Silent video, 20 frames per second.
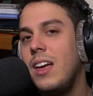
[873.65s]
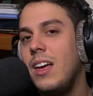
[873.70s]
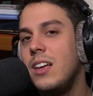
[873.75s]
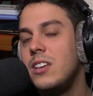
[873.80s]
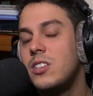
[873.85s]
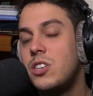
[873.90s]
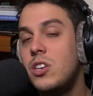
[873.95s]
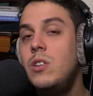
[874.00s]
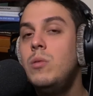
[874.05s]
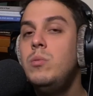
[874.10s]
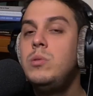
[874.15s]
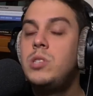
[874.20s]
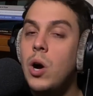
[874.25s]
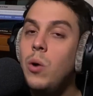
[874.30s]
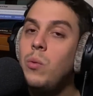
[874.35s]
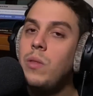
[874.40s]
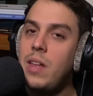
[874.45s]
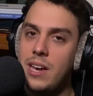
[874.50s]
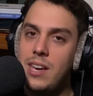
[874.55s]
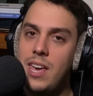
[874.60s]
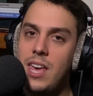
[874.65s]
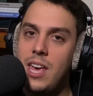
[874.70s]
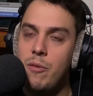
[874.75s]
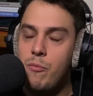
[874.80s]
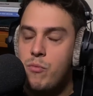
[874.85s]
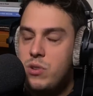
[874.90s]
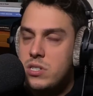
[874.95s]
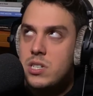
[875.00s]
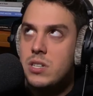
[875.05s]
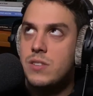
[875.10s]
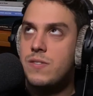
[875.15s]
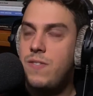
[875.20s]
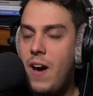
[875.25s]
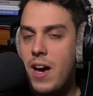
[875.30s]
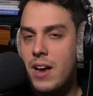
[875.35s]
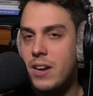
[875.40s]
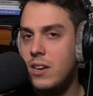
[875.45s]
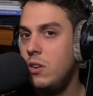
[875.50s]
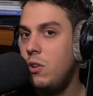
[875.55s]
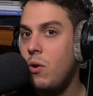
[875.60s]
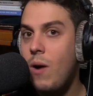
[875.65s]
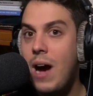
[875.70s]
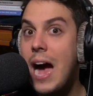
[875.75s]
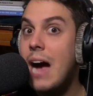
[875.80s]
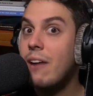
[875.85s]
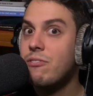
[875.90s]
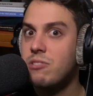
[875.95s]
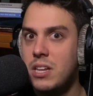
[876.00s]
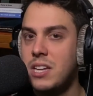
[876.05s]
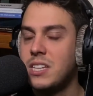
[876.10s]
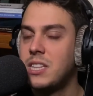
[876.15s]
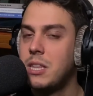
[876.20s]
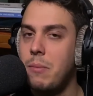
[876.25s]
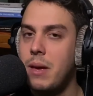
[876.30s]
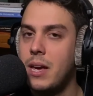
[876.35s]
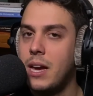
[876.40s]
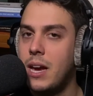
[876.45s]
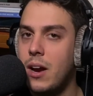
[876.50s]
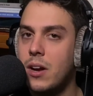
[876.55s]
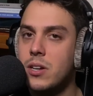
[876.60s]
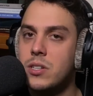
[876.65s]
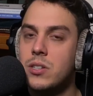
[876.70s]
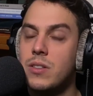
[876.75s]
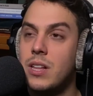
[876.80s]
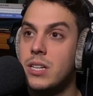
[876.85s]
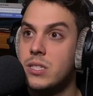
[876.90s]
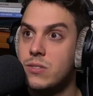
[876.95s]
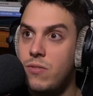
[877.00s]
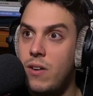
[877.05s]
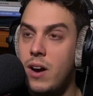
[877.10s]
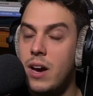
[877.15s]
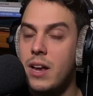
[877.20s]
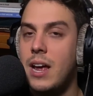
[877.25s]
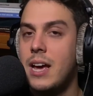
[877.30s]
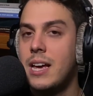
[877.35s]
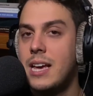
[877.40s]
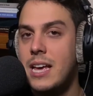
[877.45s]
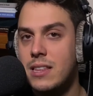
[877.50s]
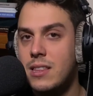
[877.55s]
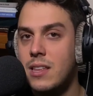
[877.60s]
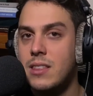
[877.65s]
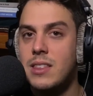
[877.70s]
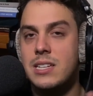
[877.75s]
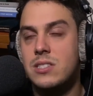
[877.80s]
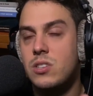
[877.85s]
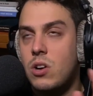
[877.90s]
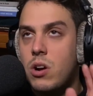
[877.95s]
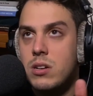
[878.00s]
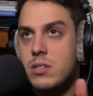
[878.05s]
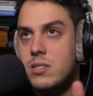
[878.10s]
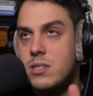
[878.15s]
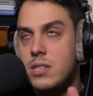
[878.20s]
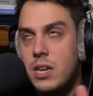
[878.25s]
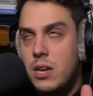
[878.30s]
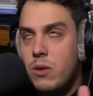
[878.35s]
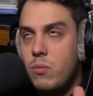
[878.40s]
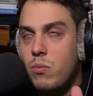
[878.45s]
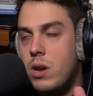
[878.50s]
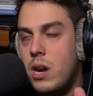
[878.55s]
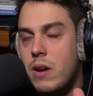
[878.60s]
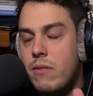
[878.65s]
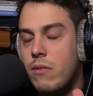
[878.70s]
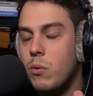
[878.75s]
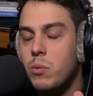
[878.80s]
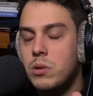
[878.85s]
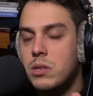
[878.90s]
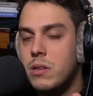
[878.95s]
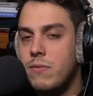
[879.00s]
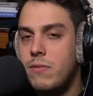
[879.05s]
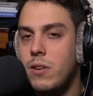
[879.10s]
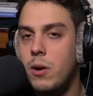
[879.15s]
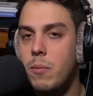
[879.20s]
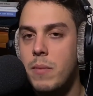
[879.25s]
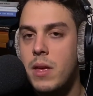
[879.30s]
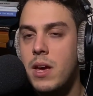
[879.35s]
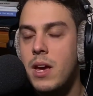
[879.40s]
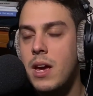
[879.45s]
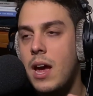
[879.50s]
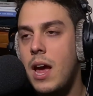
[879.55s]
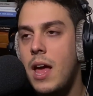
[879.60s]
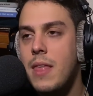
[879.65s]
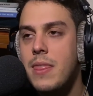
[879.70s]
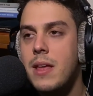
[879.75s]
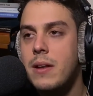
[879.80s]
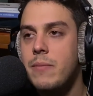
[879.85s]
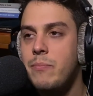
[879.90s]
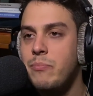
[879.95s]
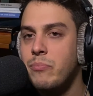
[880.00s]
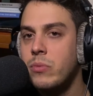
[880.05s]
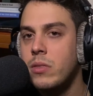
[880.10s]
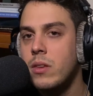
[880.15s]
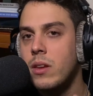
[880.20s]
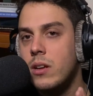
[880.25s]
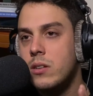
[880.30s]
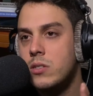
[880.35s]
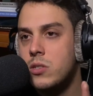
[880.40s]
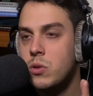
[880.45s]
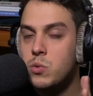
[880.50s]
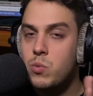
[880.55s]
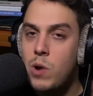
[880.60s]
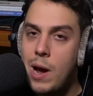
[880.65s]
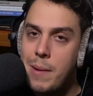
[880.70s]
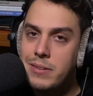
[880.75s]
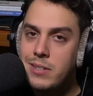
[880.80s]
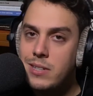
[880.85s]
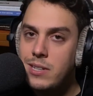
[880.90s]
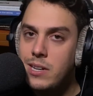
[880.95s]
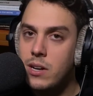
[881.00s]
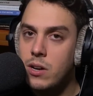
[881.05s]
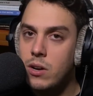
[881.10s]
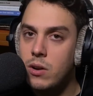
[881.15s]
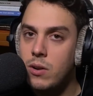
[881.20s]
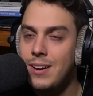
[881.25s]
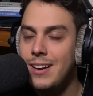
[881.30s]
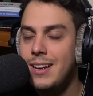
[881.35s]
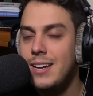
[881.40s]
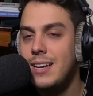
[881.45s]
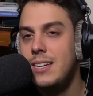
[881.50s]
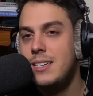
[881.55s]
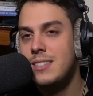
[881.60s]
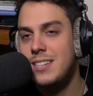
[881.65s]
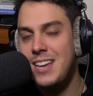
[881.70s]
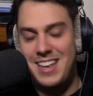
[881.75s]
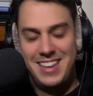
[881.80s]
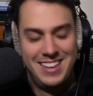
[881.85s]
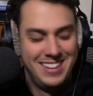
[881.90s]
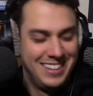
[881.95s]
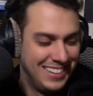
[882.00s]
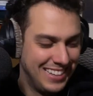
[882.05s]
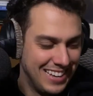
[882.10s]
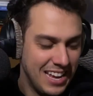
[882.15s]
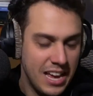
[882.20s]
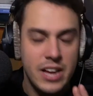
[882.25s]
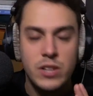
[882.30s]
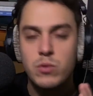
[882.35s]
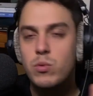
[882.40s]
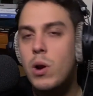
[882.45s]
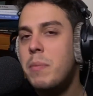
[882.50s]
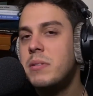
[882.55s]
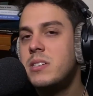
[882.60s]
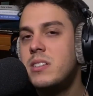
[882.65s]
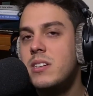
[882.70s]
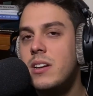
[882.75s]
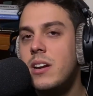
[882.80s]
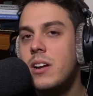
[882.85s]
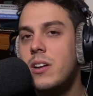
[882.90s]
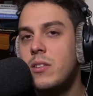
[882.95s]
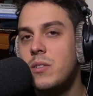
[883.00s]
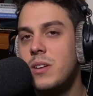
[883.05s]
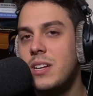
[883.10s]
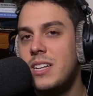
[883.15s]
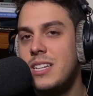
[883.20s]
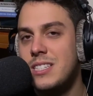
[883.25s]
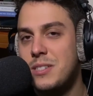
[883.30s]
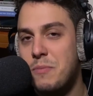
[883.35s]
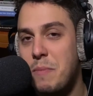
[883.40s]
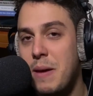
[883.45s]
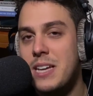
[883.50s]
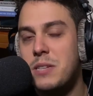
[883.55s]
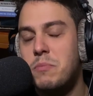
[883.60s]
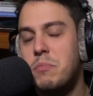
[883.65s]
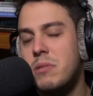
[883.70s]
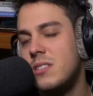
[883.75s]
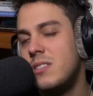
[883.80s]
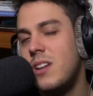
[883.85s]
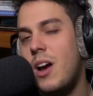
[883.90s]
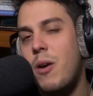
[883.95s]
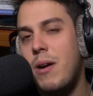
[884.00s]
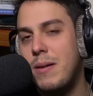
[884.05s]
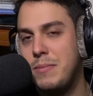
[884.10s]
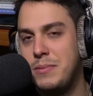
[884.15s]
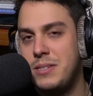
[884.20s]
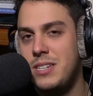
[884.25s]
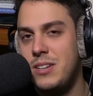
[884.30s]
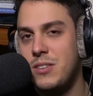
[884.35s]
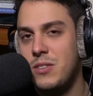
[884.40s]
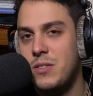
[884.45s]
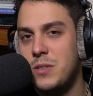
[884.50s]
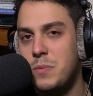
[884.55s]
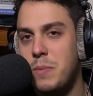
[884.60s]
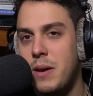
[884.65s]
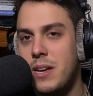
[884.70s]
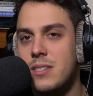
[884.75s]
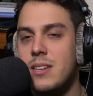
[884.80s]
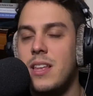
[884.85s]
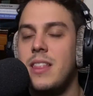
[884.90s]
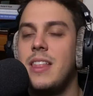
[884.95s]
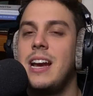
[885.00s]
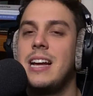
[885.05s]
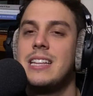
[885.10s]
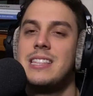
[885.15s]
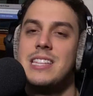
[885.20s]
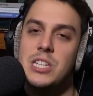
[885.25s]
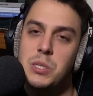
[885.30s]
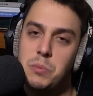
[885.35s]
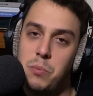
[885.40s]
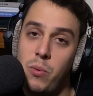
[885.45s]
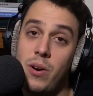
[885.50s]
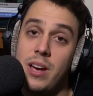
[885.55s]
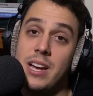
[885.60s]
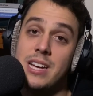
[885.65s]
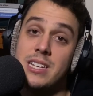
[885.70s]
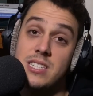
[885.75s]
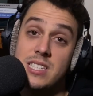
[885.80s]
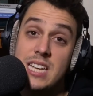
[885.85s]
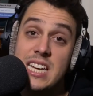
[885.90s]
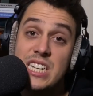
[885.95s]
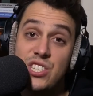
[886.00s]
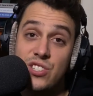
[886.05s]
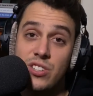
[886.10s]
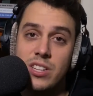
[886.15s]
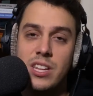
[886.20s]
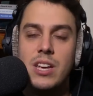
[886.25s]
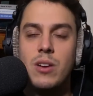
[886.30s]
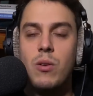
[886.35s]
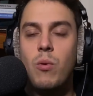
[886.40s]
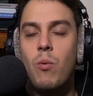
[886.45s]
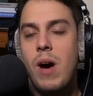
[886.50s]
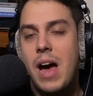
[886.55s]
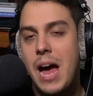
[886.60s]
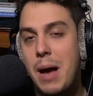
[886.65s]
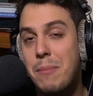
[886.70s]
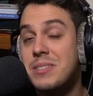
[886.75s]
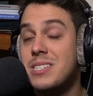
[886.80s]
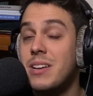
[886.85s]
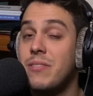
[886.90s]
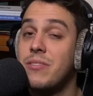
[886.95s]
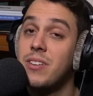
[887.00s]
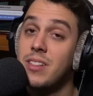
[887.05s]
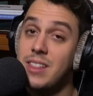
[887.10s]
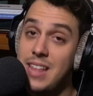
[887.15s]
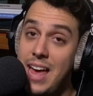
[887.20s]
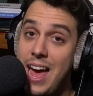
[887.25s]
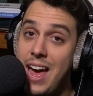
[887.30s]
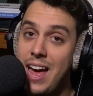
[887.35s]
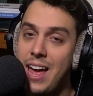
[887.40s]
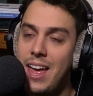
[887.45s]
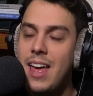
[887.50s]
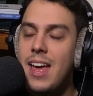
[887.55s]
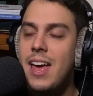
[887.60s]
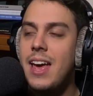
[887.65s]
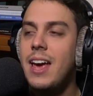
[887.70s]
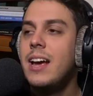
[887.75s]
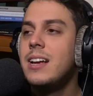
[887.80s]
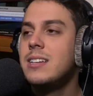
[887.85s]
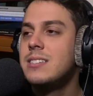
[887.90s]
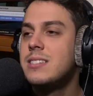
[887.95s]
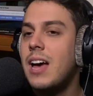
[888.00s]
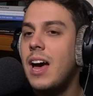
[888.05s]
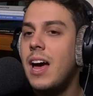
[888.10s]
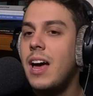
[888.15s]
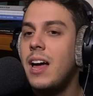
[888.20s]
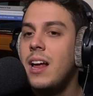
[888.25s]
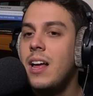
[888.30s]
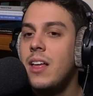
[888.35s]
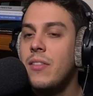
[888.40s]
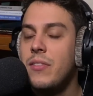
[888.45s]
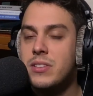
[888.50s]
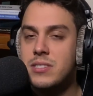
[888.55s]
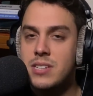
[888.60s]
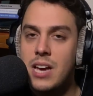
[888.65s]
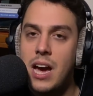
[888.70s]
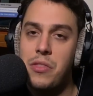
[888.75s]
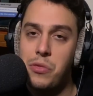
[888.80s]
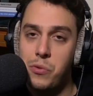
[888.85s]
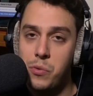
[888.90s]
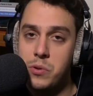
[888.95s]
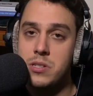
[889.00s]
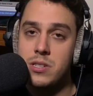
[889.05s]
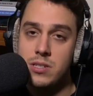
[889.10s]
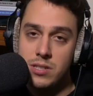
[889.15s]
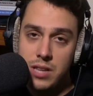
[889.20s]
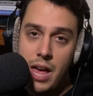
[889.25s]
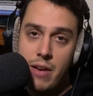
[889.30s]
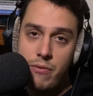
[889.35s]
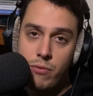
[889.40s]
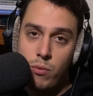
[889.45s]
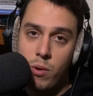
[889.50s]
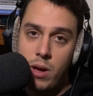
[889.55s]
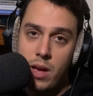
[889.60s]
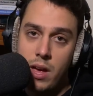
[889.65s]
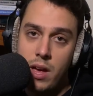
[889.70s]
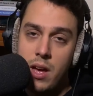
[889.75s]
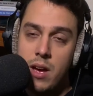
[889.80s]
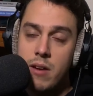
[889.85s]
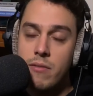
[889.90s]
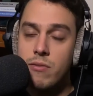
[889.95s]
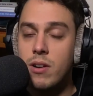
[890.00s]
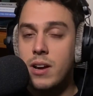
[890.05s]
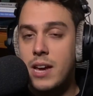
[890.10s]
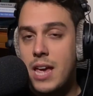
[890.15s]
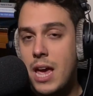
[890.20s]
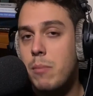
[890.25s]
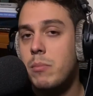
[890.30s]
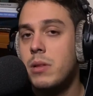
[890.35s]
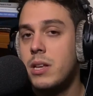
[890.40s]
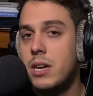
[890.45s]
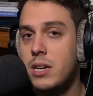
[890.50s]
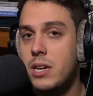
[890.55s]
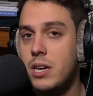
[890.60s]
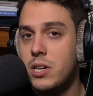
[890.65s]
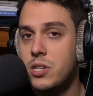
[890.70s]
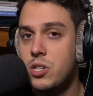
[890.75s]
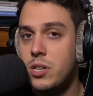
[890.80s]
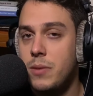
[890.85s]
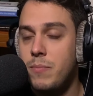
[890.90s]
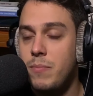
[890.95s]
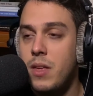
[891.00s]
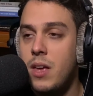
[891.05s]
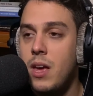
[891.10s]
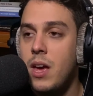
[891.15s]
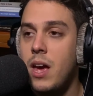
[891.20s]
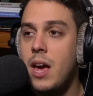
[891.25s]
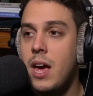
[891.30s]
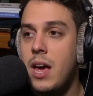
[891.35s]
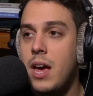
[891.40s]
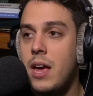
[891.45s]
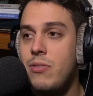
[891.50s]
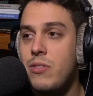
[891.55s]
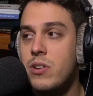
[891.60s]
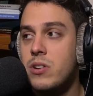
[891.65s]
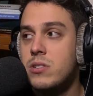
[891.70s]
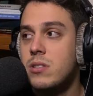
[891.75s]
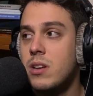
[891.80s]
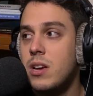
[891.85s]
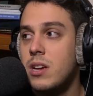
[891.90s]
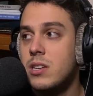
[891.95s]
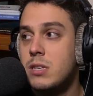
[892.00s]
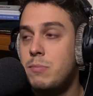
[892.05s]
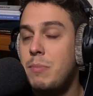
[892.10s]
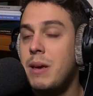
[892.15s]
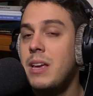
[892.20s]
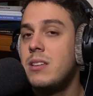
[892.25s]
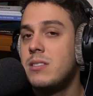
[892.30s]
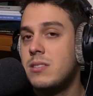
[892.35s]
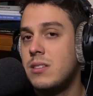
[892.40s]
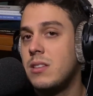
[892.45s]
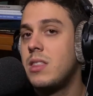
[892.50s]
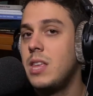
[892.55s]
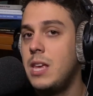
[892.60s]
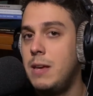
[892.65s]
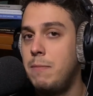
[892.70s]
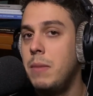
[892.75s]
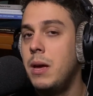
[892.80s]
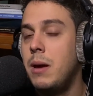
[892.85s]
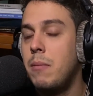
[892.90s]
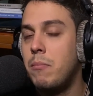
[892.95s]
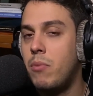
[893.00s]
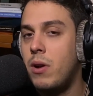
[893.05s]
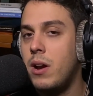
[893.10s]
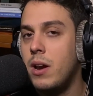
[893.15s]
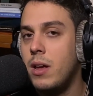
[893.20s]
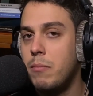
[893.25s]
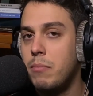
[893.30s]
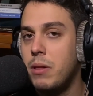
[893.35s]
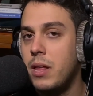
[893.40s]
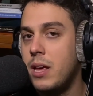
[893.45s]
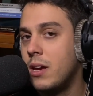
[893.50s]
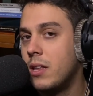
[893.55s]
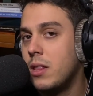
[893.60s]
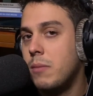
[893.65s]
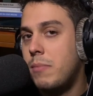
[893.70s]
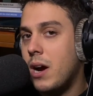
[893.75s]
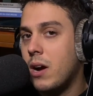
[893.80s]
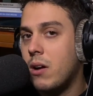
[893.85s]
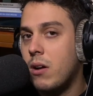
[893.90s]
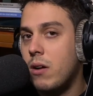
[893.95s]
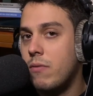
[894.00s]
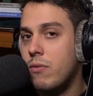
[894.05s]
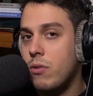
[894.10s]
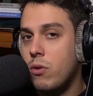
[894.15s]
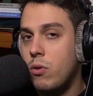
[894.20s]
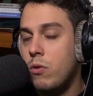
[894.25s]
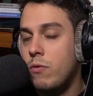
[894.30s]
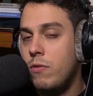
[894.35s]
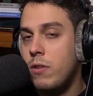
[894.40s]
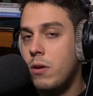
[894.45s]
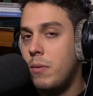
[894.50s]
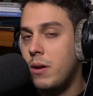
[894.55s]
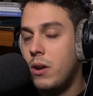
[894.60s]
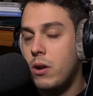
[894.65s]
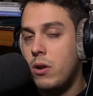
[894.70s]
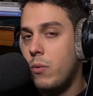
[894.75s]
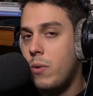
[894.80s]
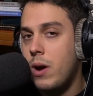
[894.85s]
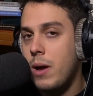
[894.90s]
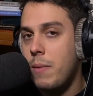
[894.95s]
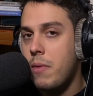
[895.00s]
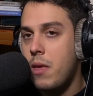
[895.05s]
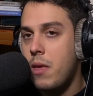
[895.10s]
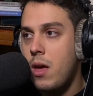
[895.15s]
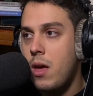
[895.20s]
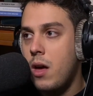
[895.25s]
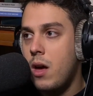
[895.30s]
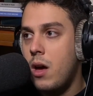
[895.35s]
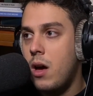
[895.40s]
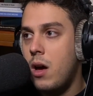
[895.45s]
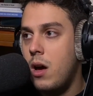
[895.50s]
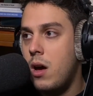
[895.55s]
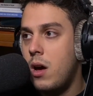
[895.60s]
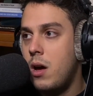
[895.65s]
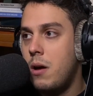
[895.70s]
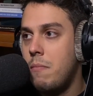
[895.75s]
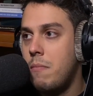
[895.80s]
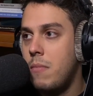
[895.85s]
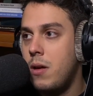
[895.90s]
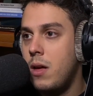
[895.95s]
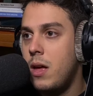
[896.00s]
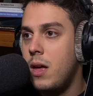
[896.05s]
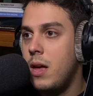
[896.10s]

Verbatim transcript: So you don't like him, which is fine. You don't have to like the main character. That's fine. I get that that's artsy and whatever with the film. And then, so it's Robert De Niro. He's... It's Robert De Niro in space, but it's not Robert De Niro in space. And then at this point, essentially, what happens after that is that this guy throws his life away for a gambling addiction, and there's a space theme playing in the background for the whole film. I don't know why. Um...